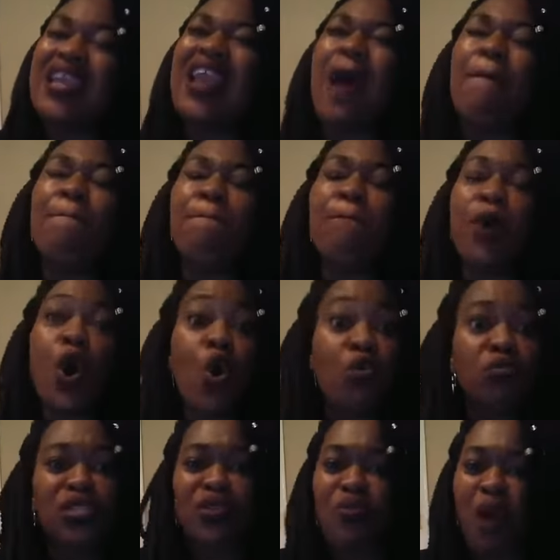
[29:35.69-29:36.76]
and I'm
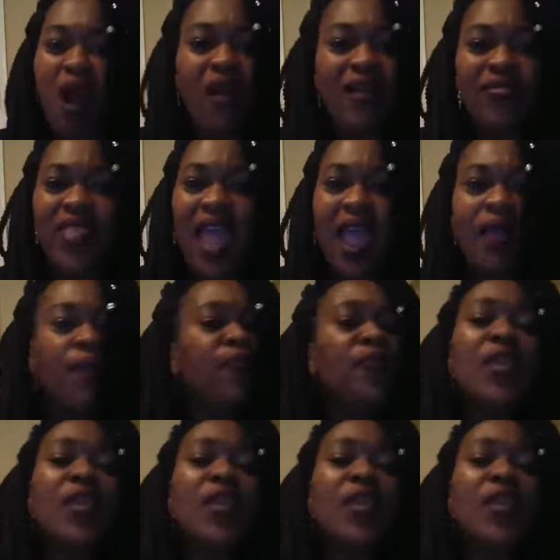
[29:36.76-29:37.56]
bold to walk in that,